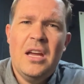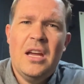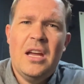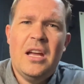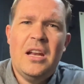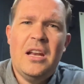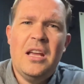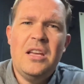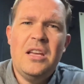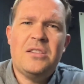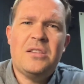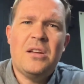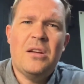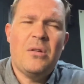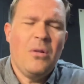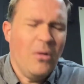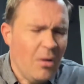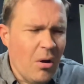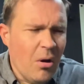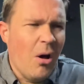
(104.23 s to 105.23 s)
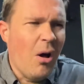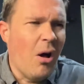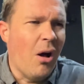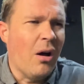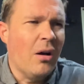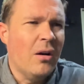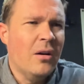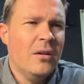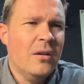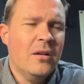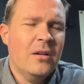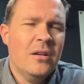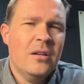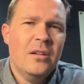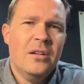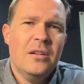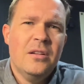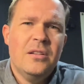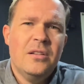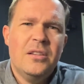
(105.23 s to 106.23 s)
And he said, Ugh,
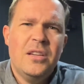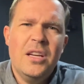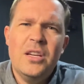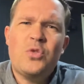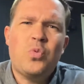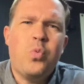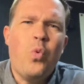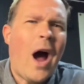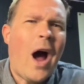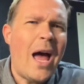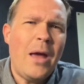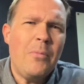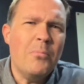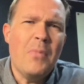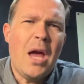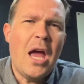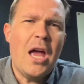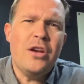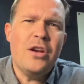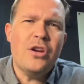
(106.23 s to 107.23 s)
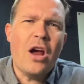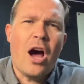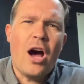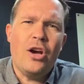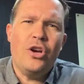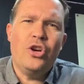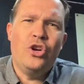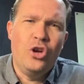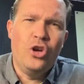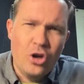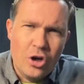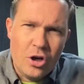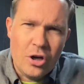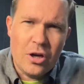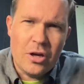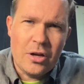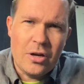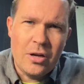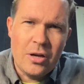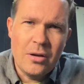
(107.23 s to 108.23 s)
this white man not good.